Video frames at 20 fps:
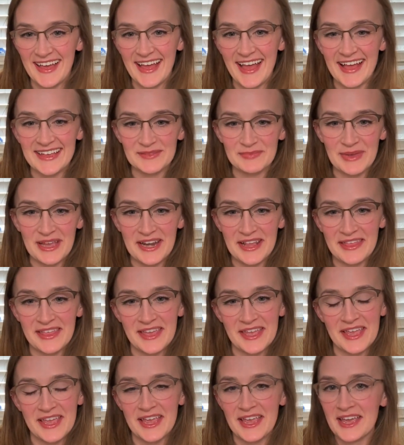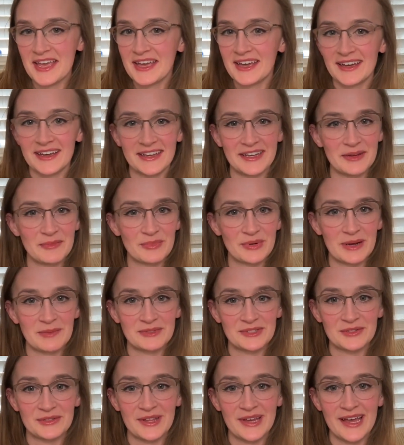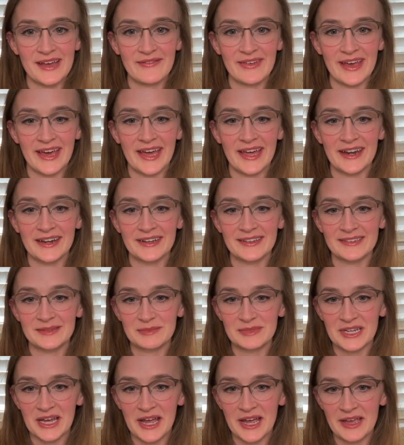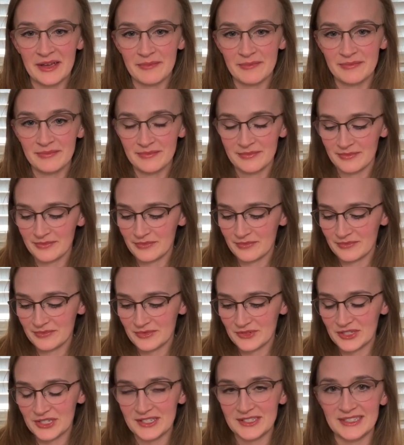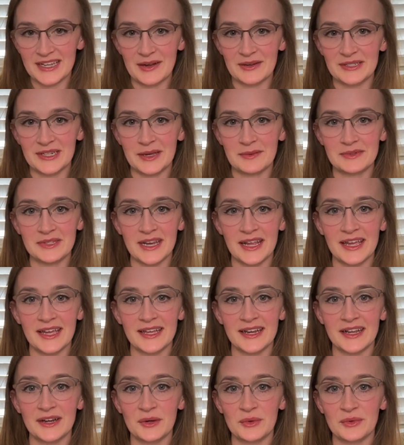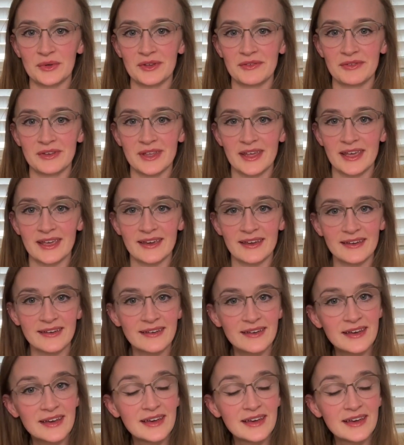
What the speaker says: Ask me anything. Impromptu live. I had some time, just downtime today, and I didn't really feel like